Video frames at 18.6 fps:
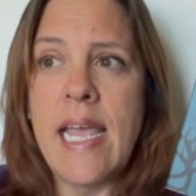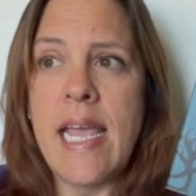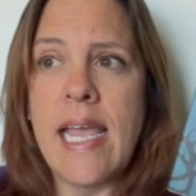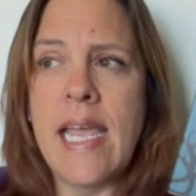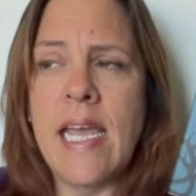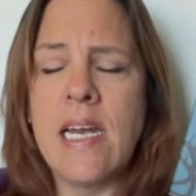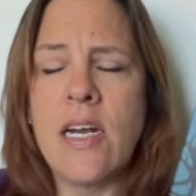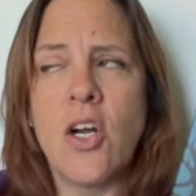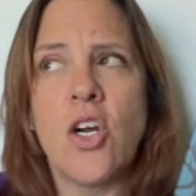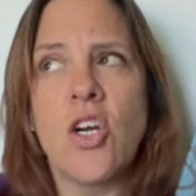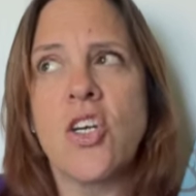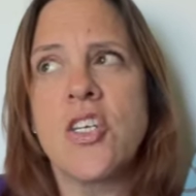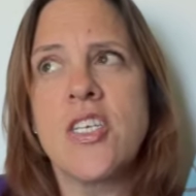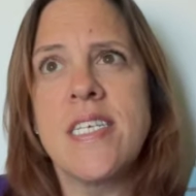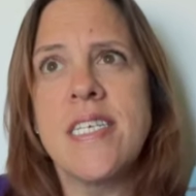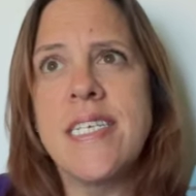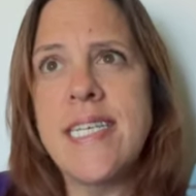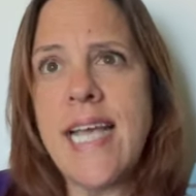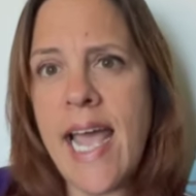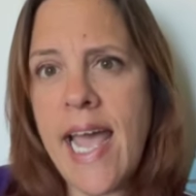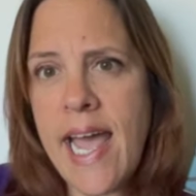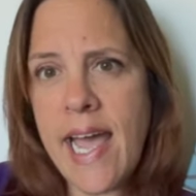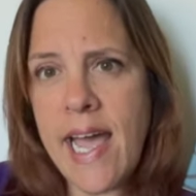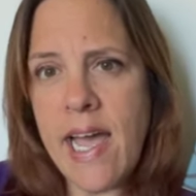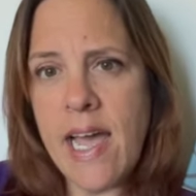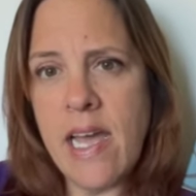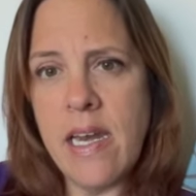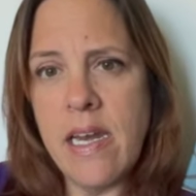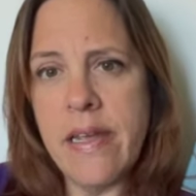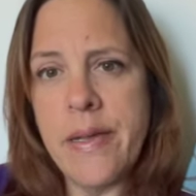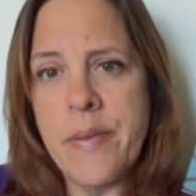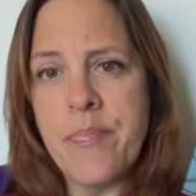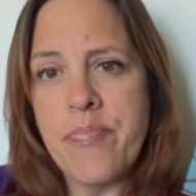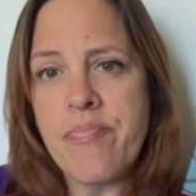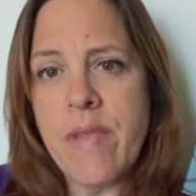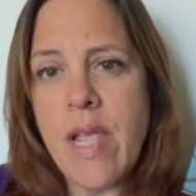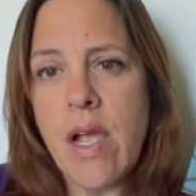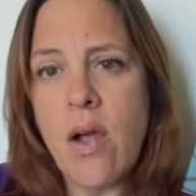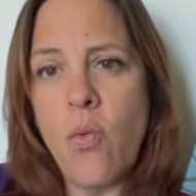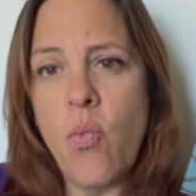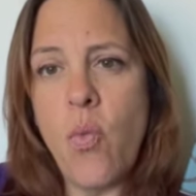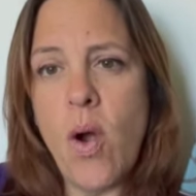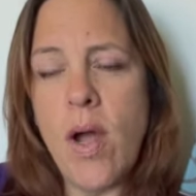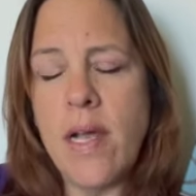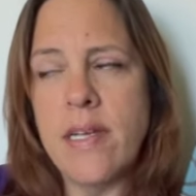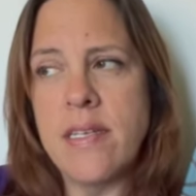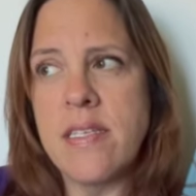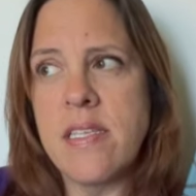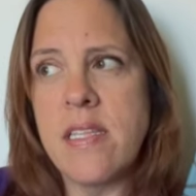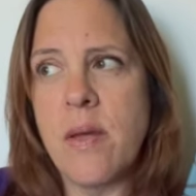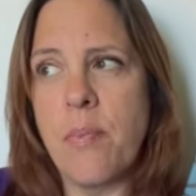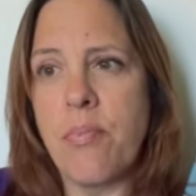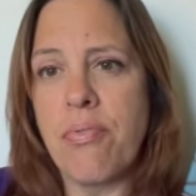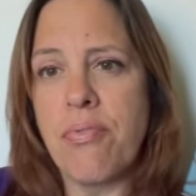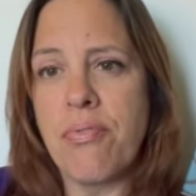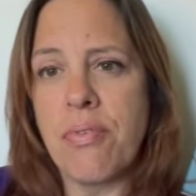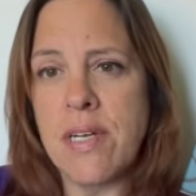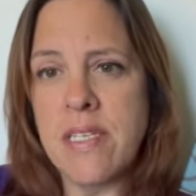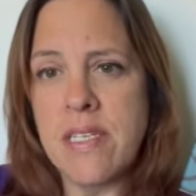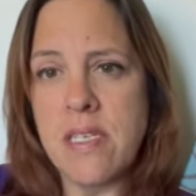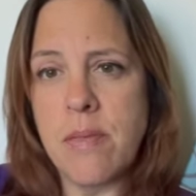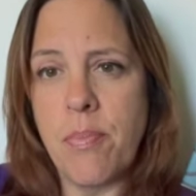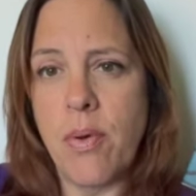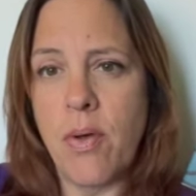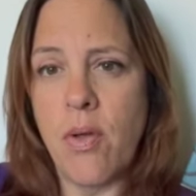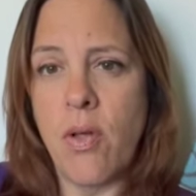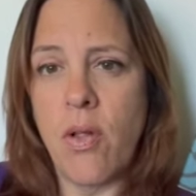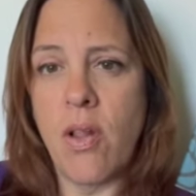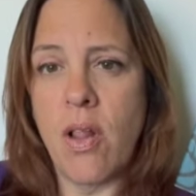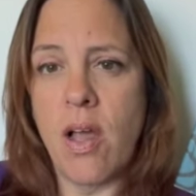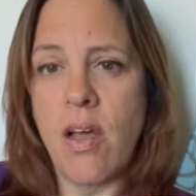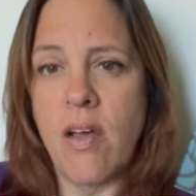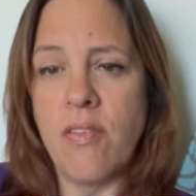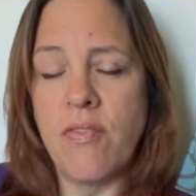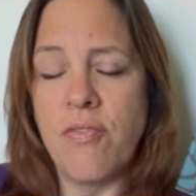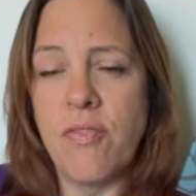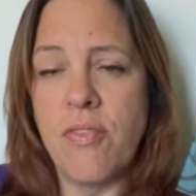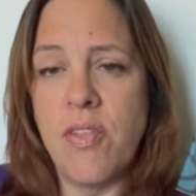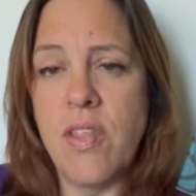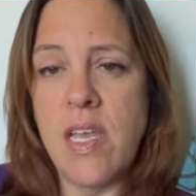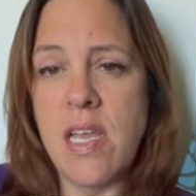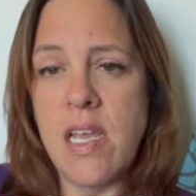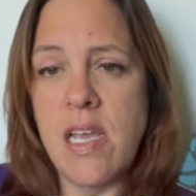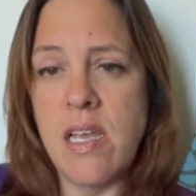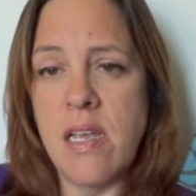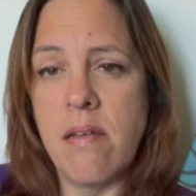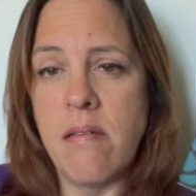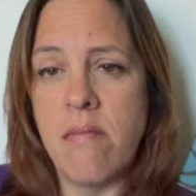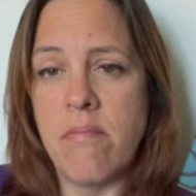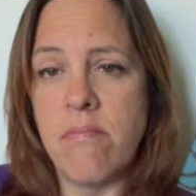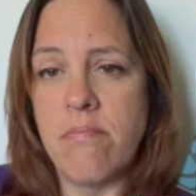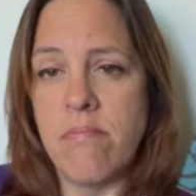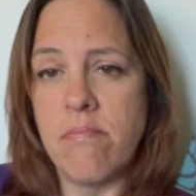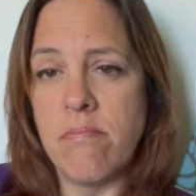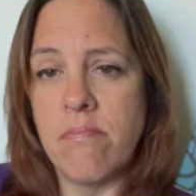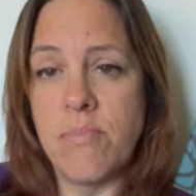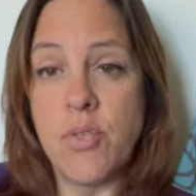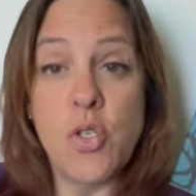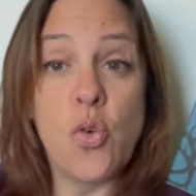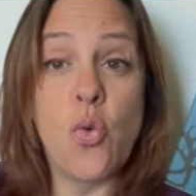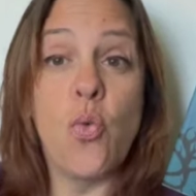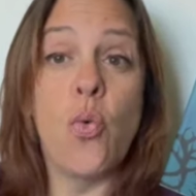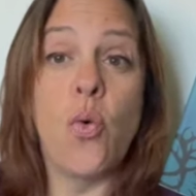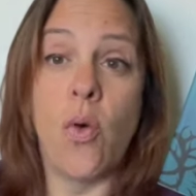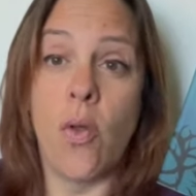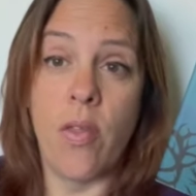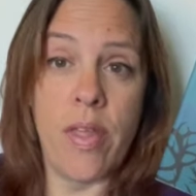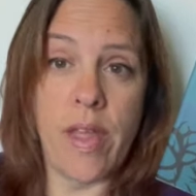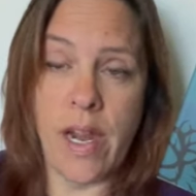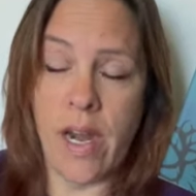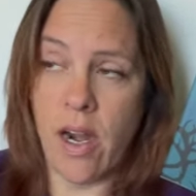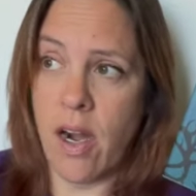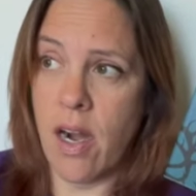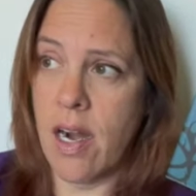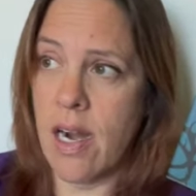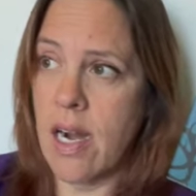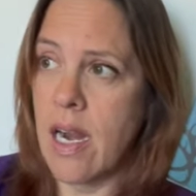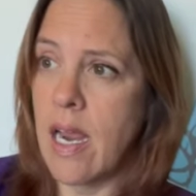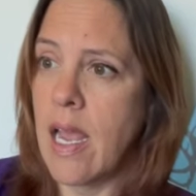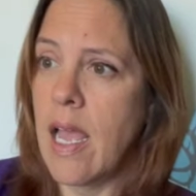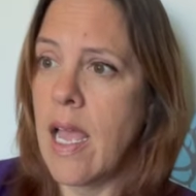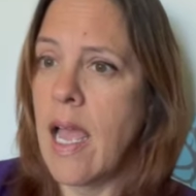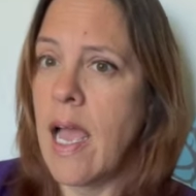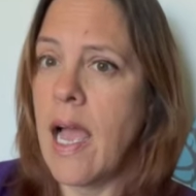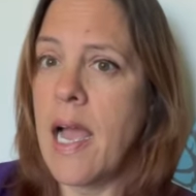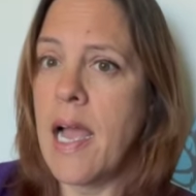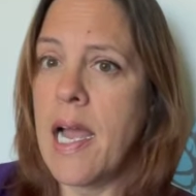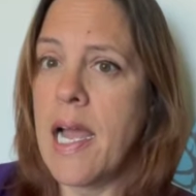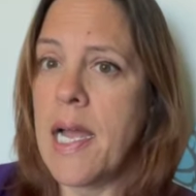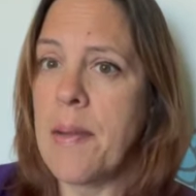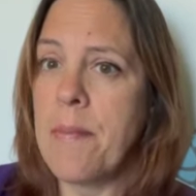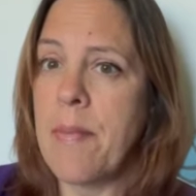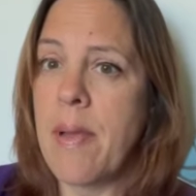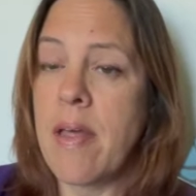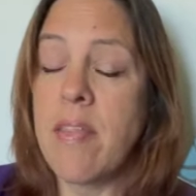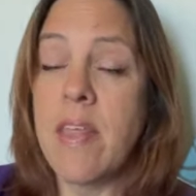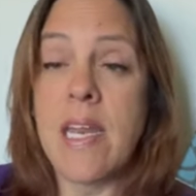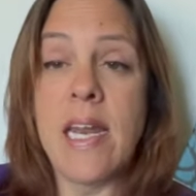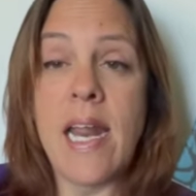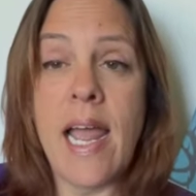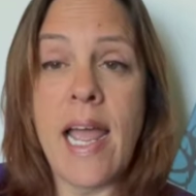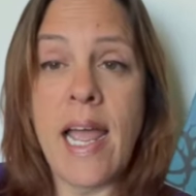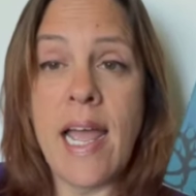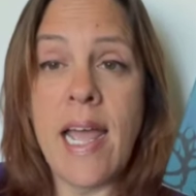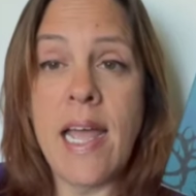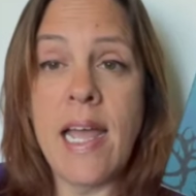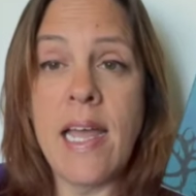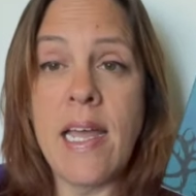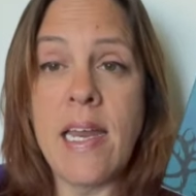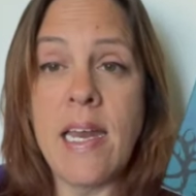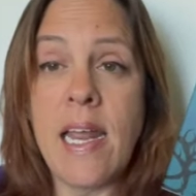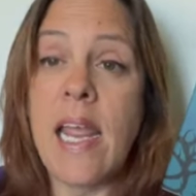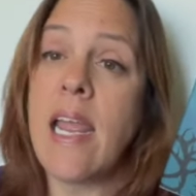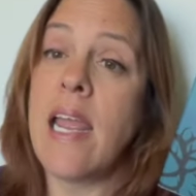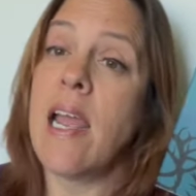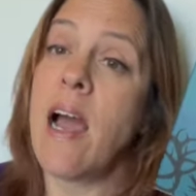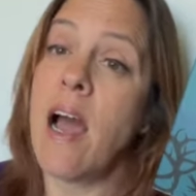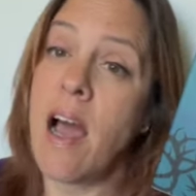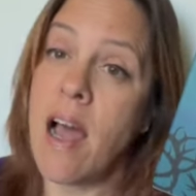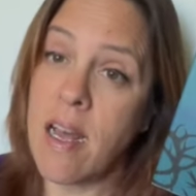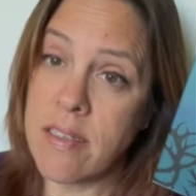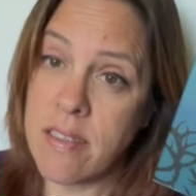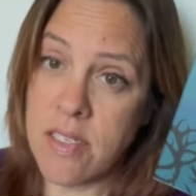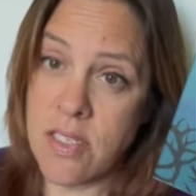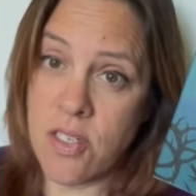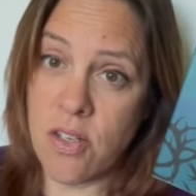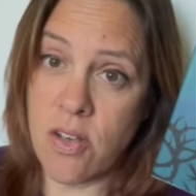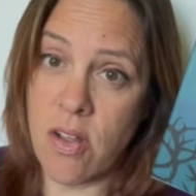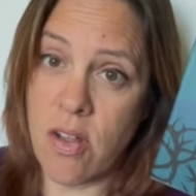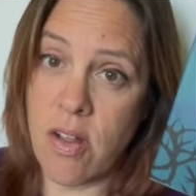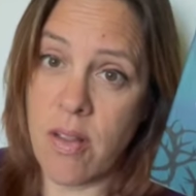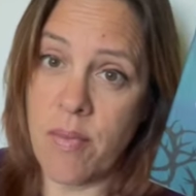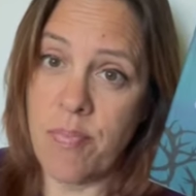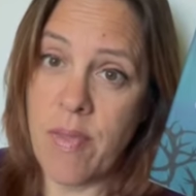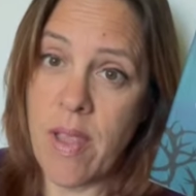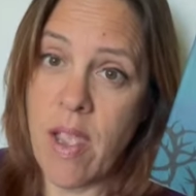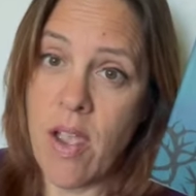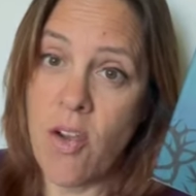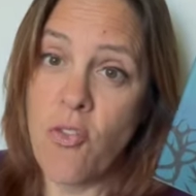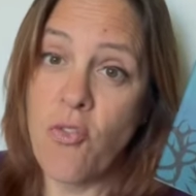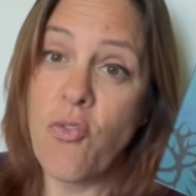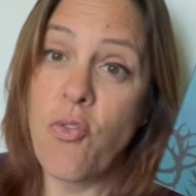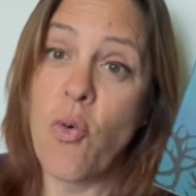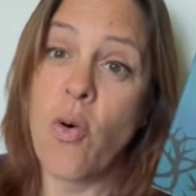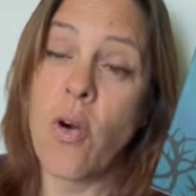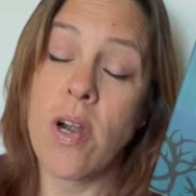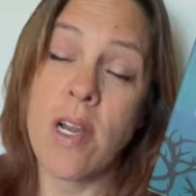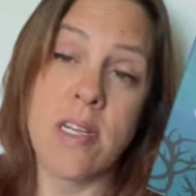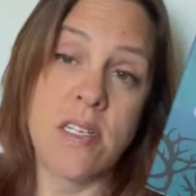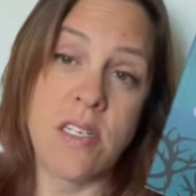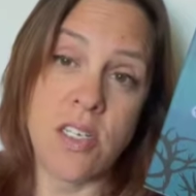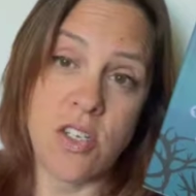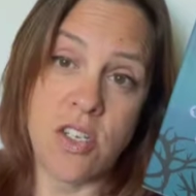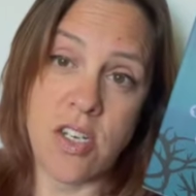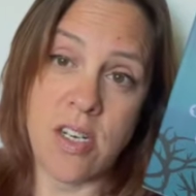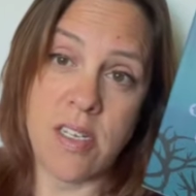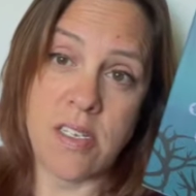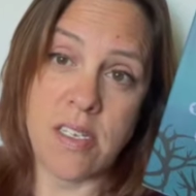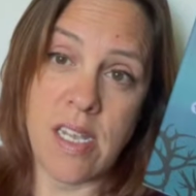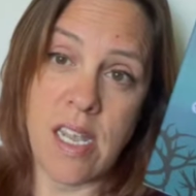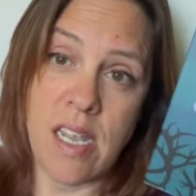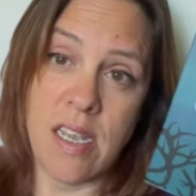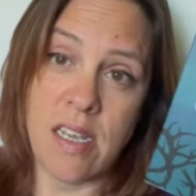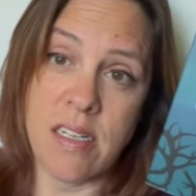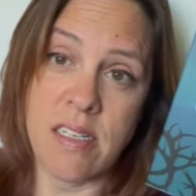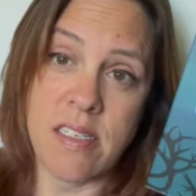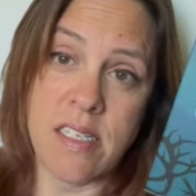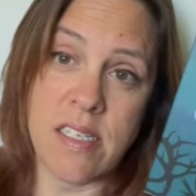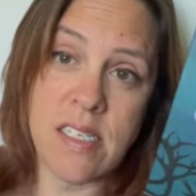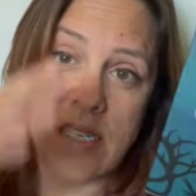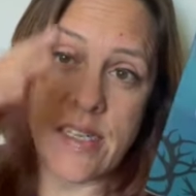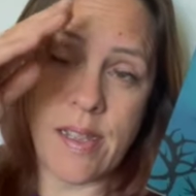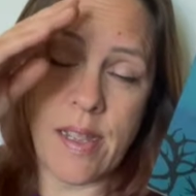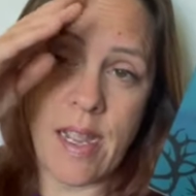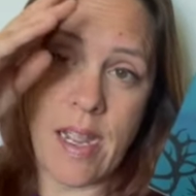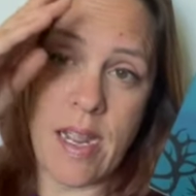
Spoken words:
and her dad was the principal of the school there that had a hostel for Indigenous kids.